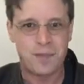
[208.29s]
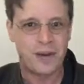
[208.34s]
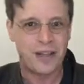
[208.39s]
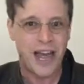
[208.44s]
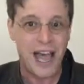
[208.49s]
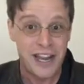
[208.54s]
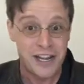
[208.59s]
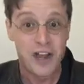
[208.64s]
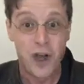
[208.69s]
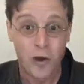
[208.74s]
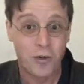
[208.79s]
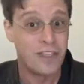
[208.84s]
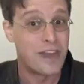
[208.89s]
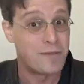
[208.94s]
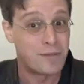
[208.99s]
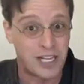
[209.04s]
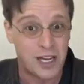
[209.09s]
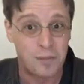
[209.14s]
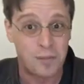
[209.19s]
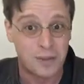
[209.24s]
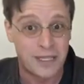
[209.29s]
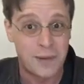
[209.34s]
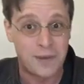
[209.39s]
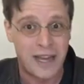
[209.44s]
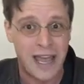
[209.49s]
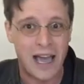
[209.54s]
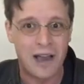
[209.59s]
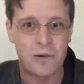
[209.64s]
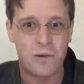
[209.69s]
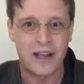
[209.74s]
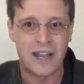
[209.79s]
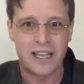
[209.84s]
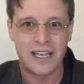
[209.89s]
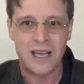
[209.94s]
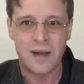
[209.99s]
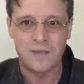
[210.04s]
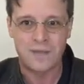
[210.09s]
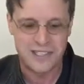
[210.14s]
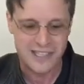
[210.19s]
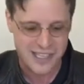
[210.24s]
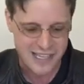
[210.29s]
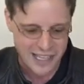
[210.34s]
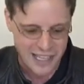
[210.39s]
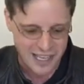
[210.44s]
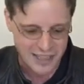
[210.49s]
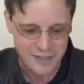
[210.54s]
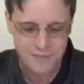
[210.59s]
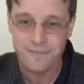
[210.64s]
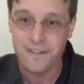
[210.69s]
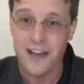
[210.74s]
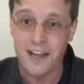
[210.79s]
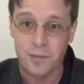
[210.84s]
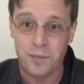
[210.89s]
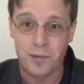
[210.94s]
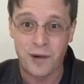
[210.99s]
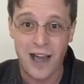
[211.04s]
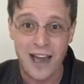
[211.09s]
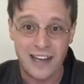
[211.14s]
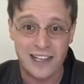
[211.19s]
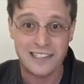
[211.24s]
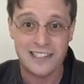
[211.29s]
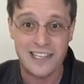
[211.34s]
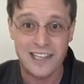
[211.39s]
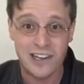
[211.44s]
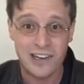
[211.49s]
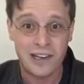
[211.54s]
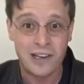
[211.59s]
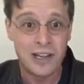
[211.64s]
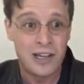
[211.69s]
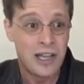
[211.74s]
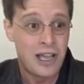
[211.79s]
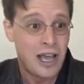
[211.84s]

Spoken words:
but I know that I'm gonna bleep it out when it comes to the final product here.